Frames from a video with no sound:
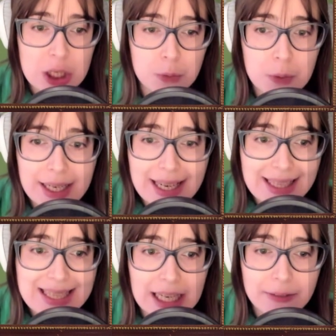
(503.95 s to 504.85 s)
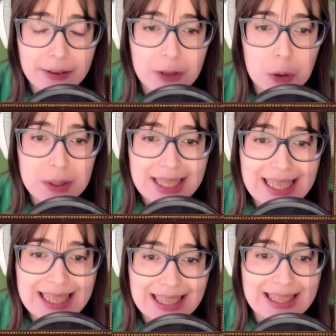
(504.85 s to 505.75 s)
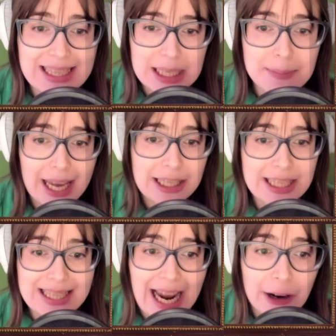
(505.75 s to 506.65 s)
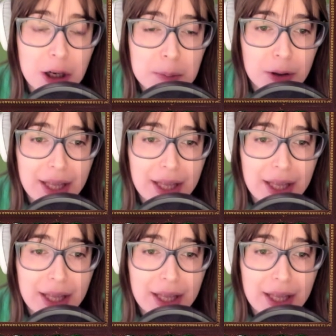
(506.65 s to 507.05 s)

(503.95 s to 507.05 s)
to rid itself of those citizens deemed undesirable.